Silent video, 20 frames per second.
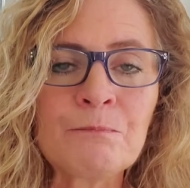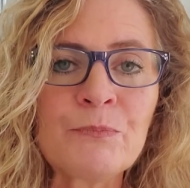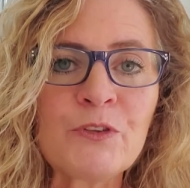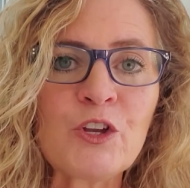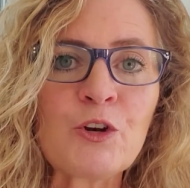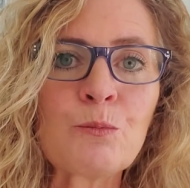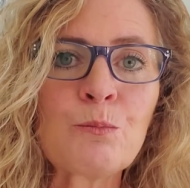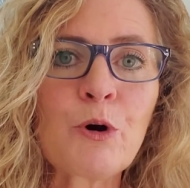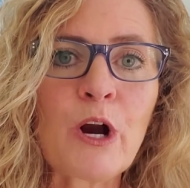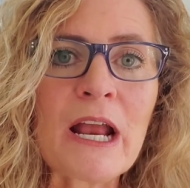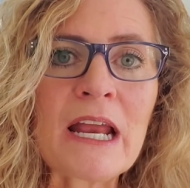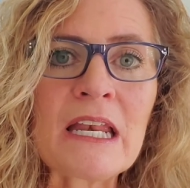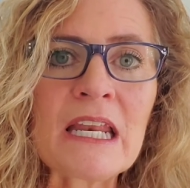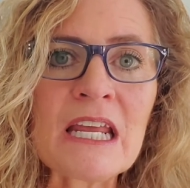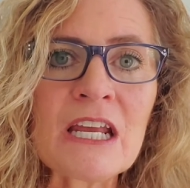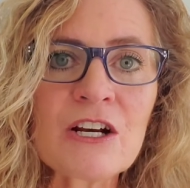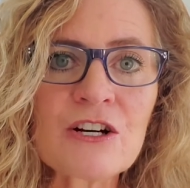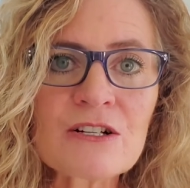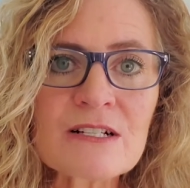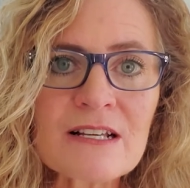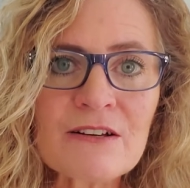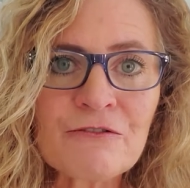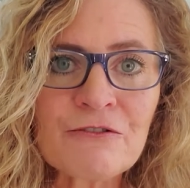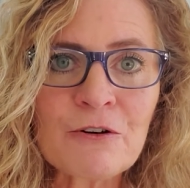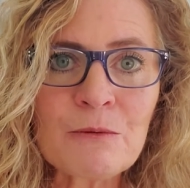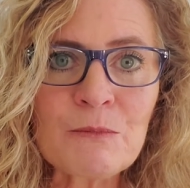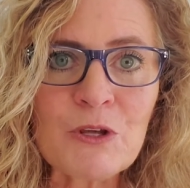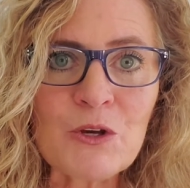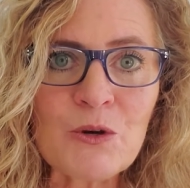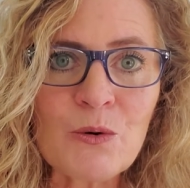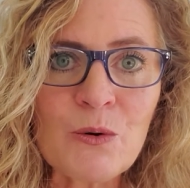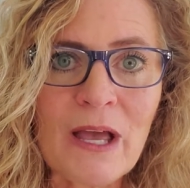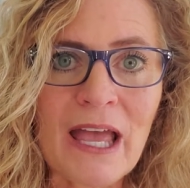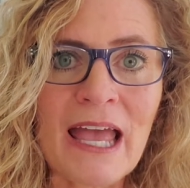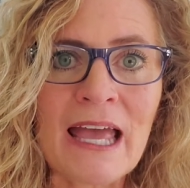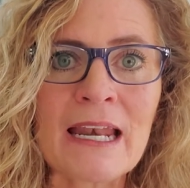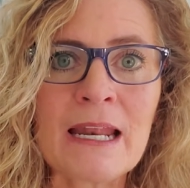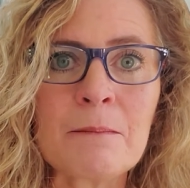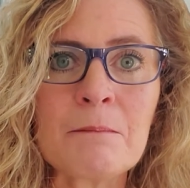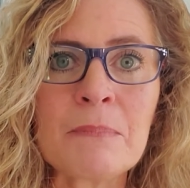Your brain hears it from you
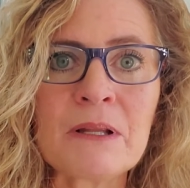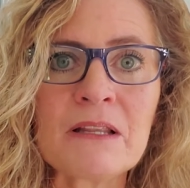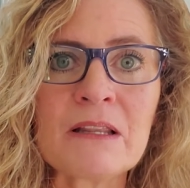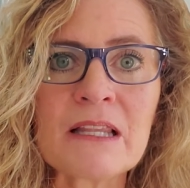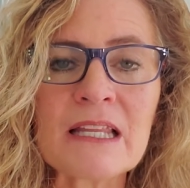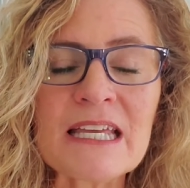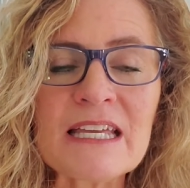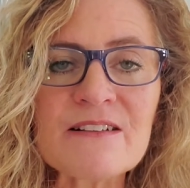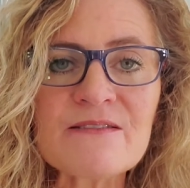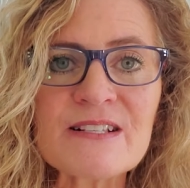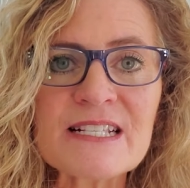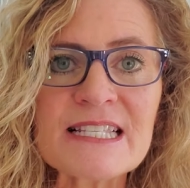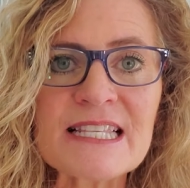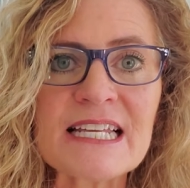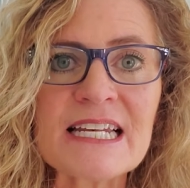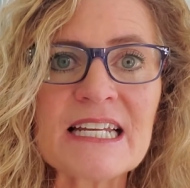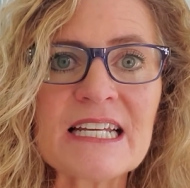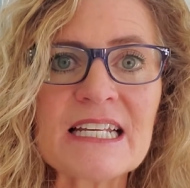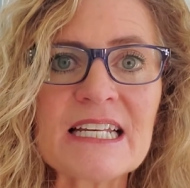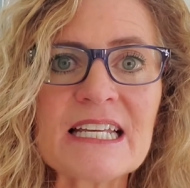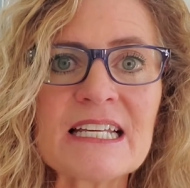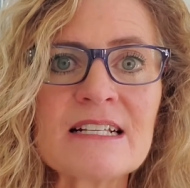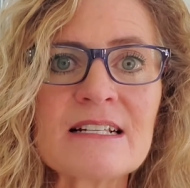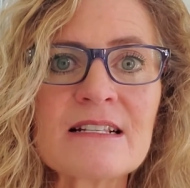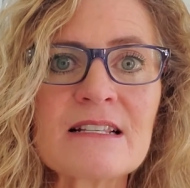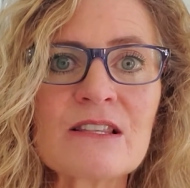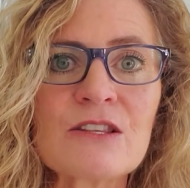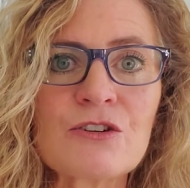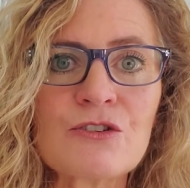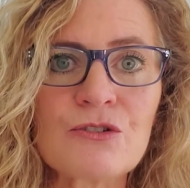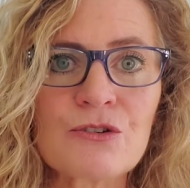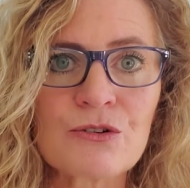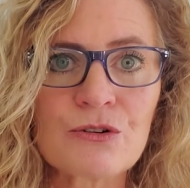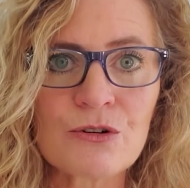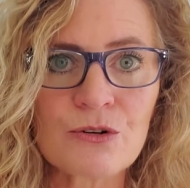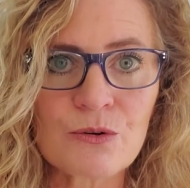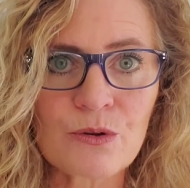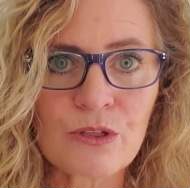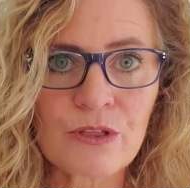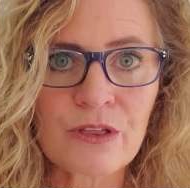and it believes that it is the
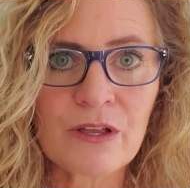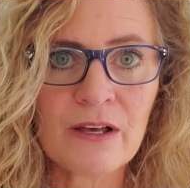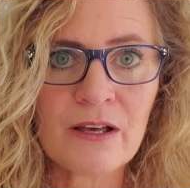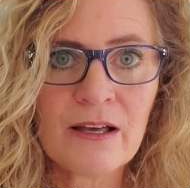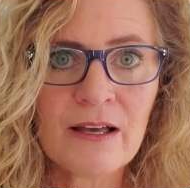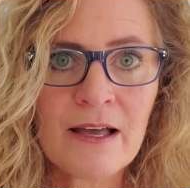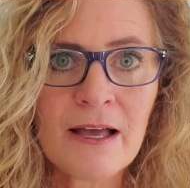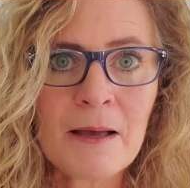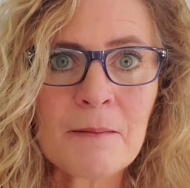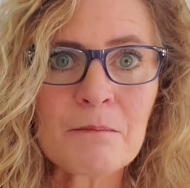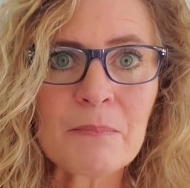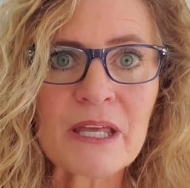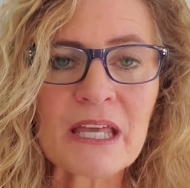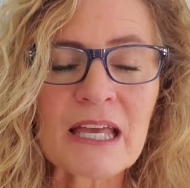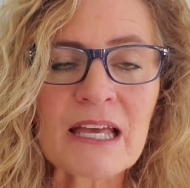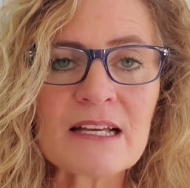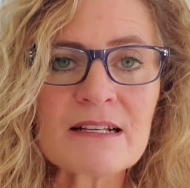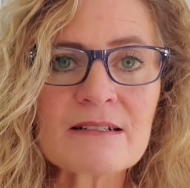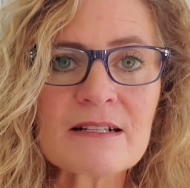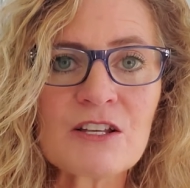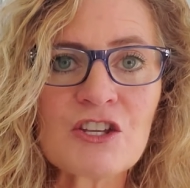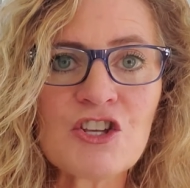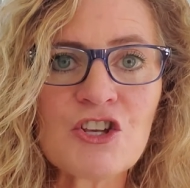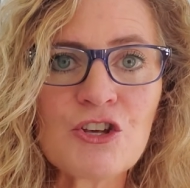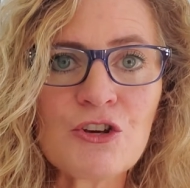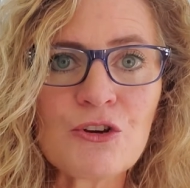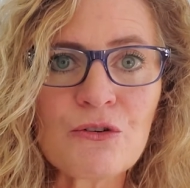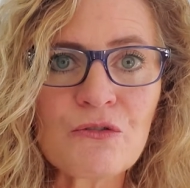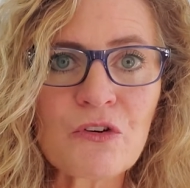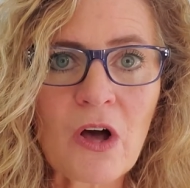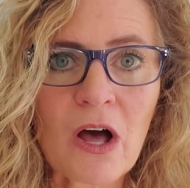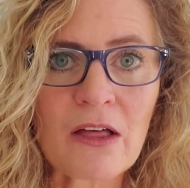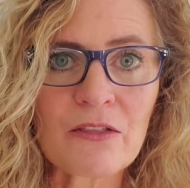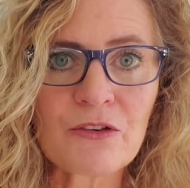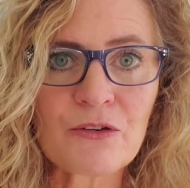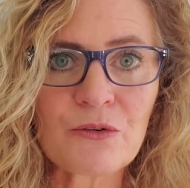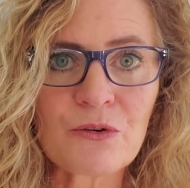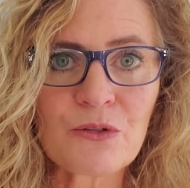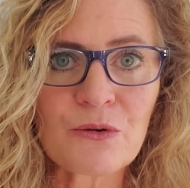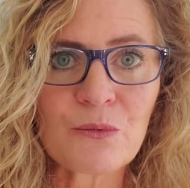truth because you've gone
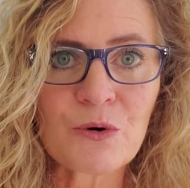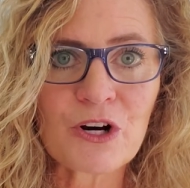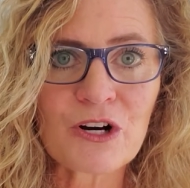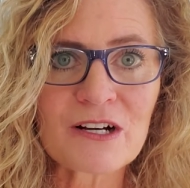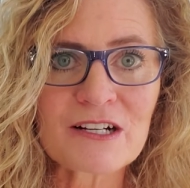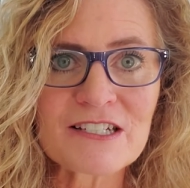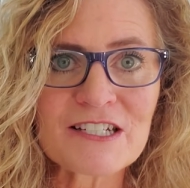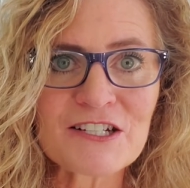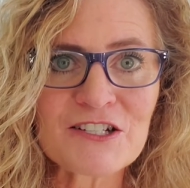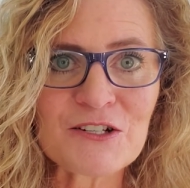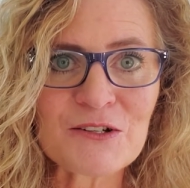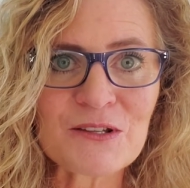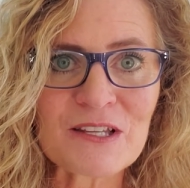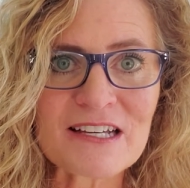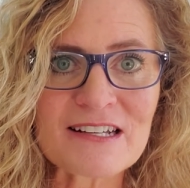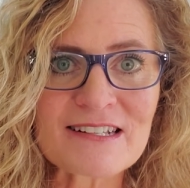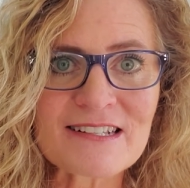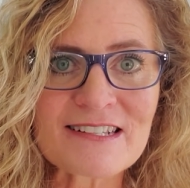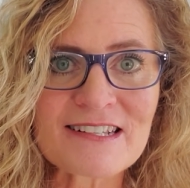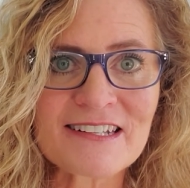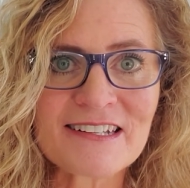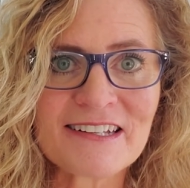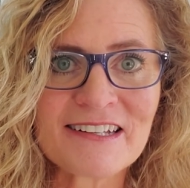through the work to do this.